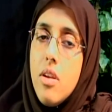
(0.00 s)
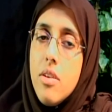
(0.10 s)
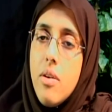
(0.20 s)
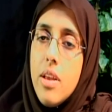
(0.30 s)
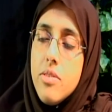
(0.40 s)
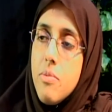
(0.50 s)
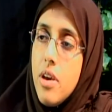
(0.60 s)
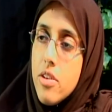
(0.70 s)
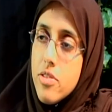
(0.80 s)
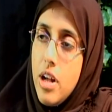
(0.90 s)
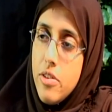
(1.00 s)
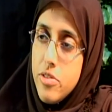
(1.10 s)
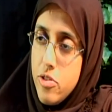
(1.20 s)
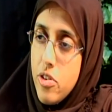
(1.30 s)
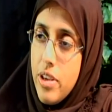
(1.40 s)
you had some young
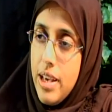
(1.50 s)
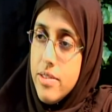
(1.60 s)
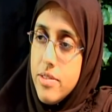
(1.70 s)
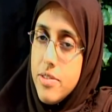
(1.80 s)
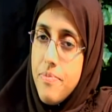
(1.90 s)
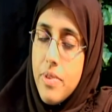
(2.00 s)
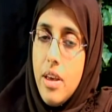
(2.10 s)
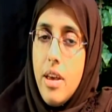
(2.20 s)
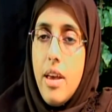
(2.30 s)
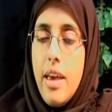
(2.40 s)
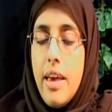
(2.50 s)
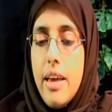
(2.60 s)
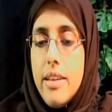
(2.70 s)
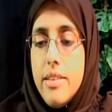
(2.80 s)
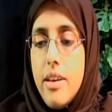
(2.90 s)
scholars as our guests.
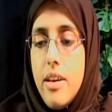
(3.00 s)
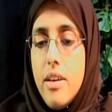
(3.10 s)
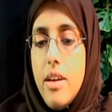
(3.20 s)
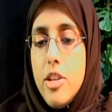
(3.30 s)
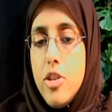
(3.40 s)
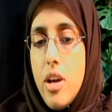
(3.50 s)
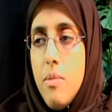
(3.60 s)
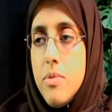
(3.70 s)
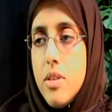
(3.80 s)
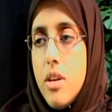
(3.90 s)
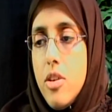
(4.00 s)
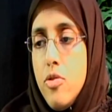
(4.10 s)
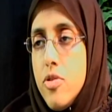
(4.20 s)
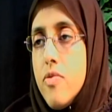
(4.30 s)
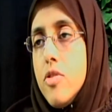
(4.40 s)
And Sheikh Hamza
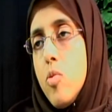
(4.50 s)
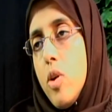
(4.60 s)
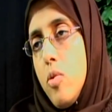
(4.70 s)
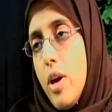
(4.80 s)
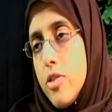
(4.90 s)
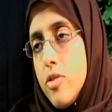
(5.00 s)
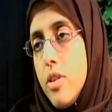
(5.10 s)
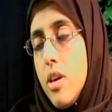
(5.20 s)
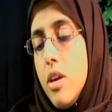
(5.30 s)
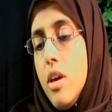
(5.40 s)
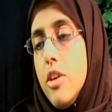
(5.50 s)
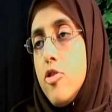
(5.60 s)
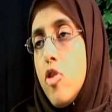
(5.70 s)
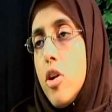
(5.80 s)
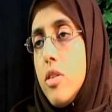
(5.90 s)
Yusuf is the one who actually
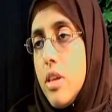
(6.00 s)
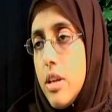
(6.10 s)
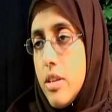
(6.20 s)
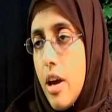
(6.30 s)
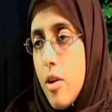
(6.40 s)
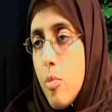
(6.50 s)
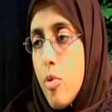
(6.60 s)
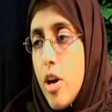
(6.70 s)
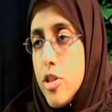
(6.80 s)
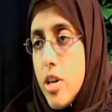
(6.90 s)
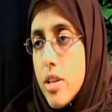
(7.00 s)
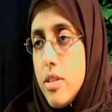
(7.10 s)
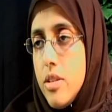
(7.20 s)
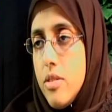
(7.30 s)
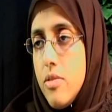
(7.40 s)
started the entire
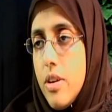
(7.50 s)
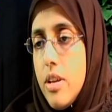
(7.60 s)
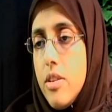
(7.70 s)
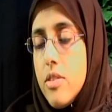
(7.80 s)
project, right?